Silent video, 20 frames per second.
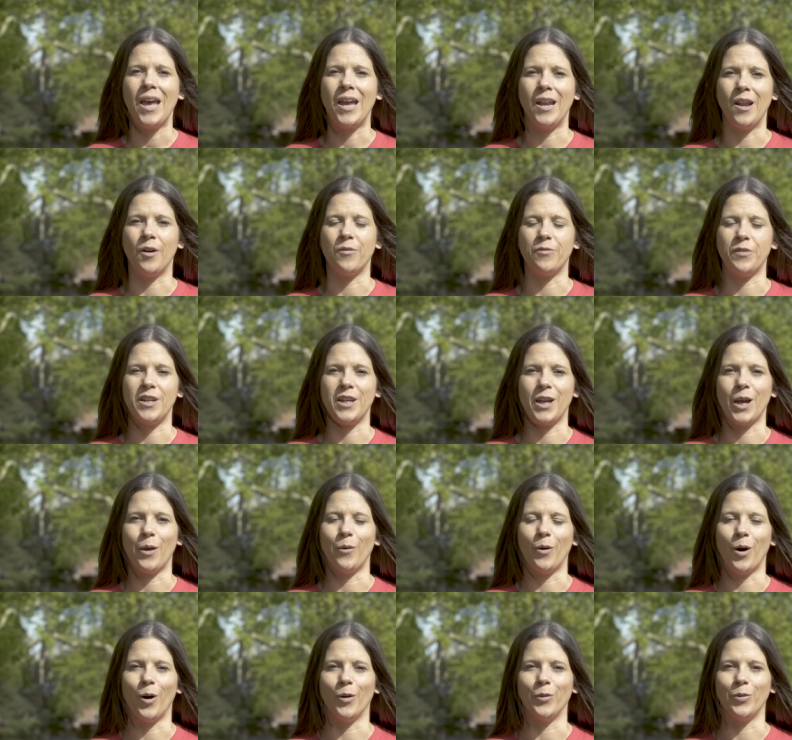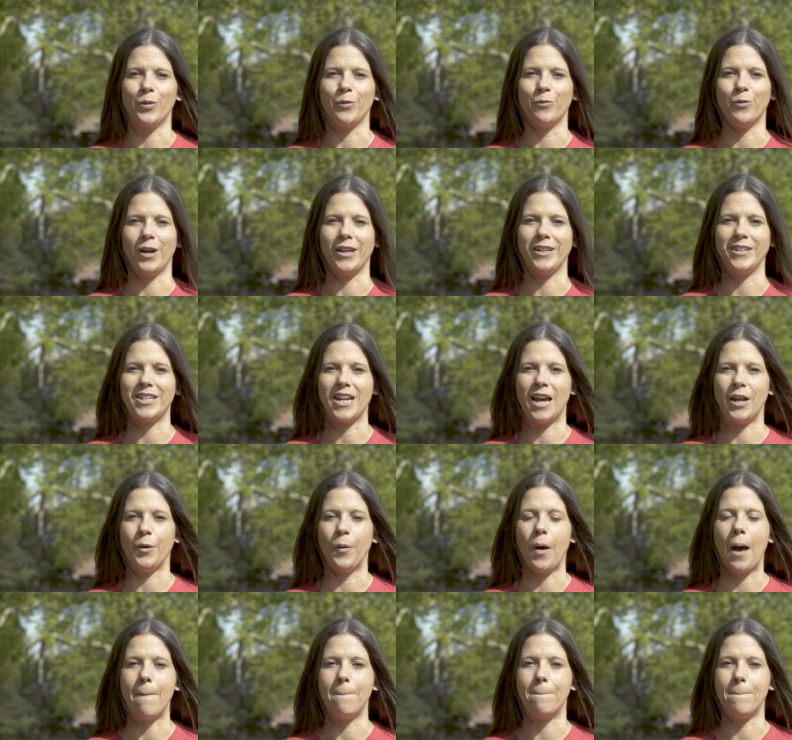in our video on the Running
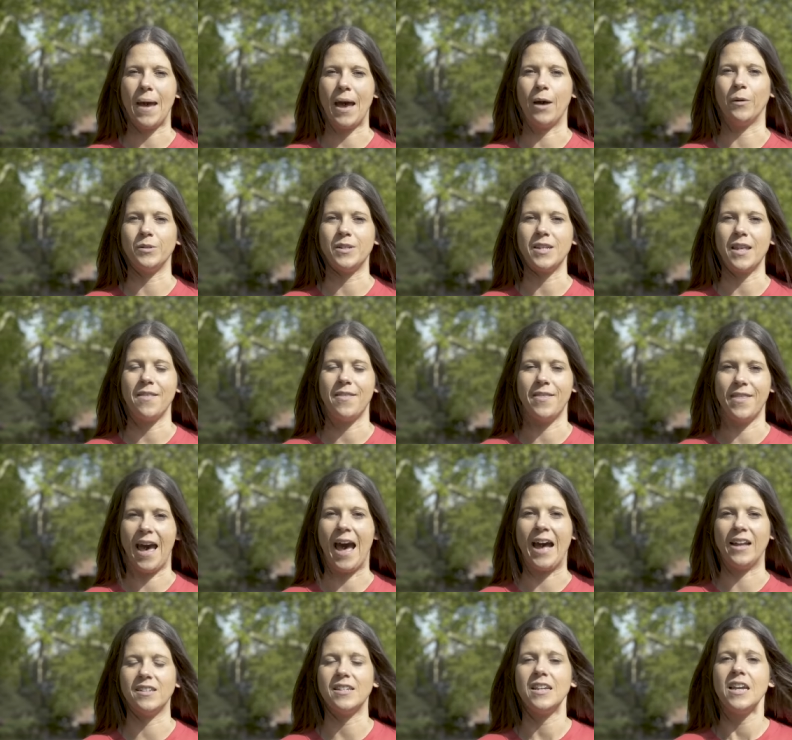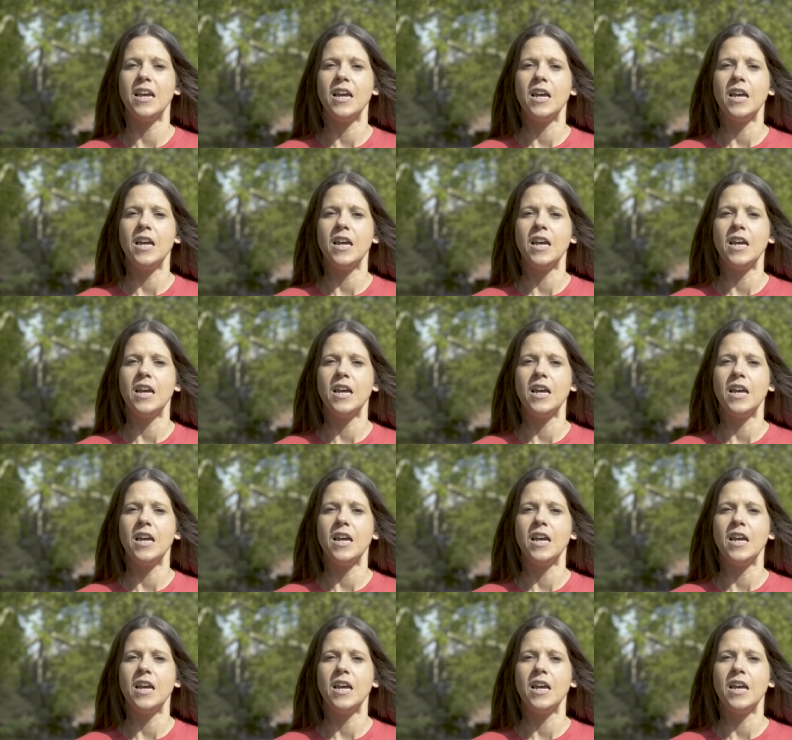Channel about that.